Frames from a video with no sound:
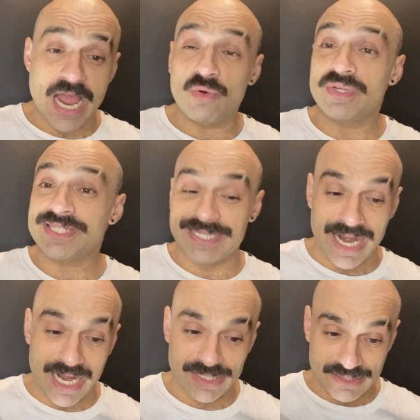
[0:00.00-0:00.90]
we
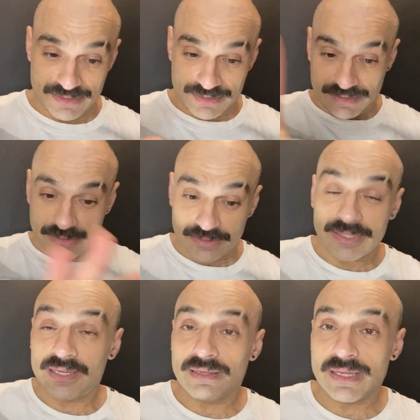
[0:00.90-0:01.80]
start
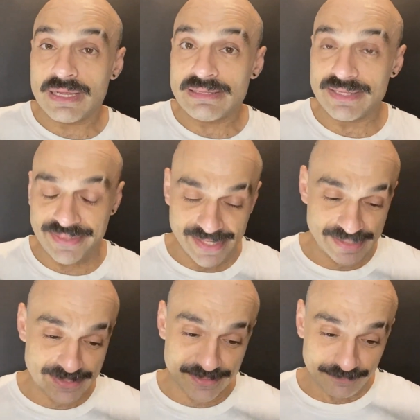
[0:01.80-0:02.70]
the
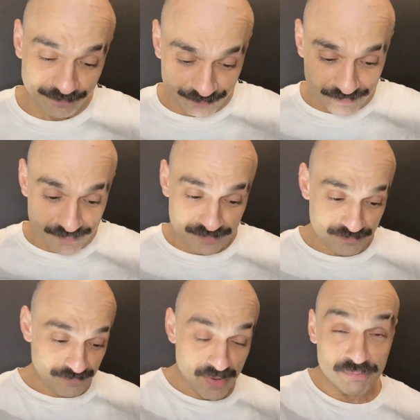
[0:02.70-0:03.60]
things.
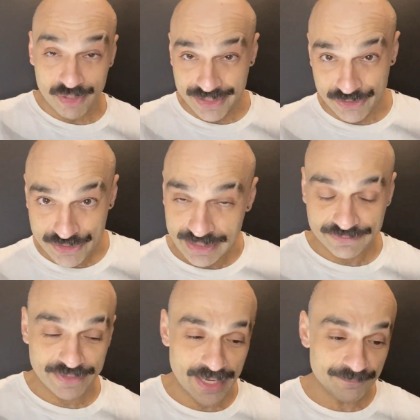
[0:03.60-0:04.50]
Brace
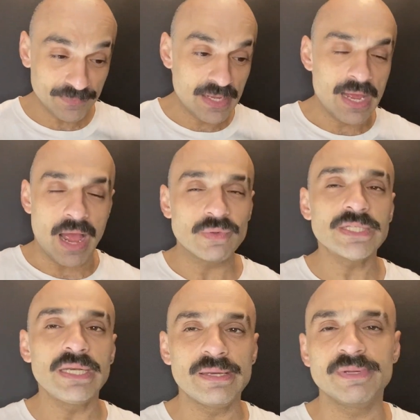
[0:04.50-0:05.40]
yourself, yeah? I was
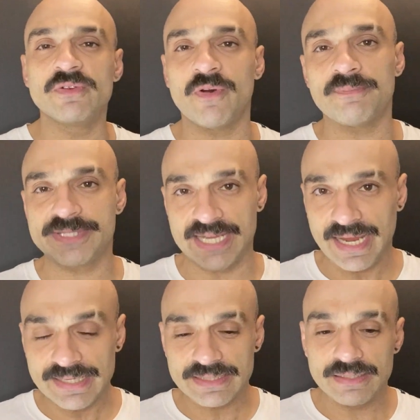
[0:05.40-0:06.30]
a little bit of
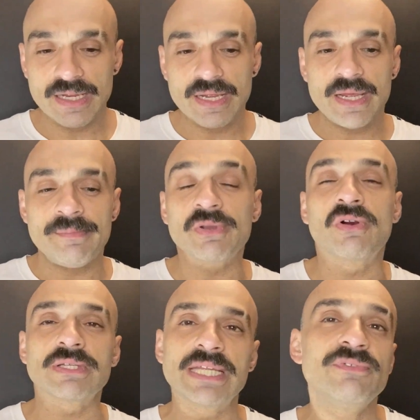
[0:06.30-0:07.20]
upset
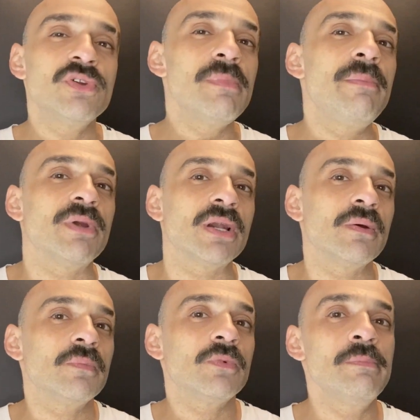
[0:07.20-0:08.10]
because if you remember
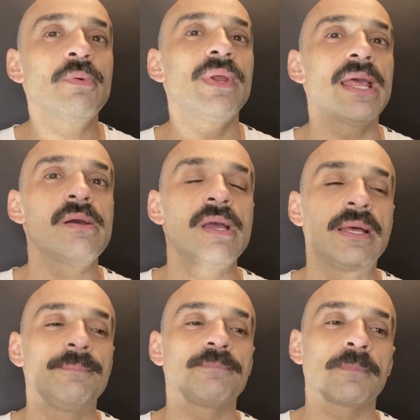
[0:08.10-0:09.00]
when
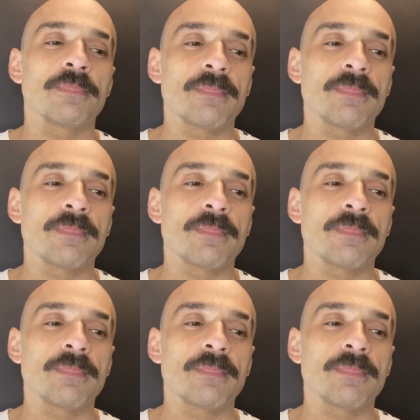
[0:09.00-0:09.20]
I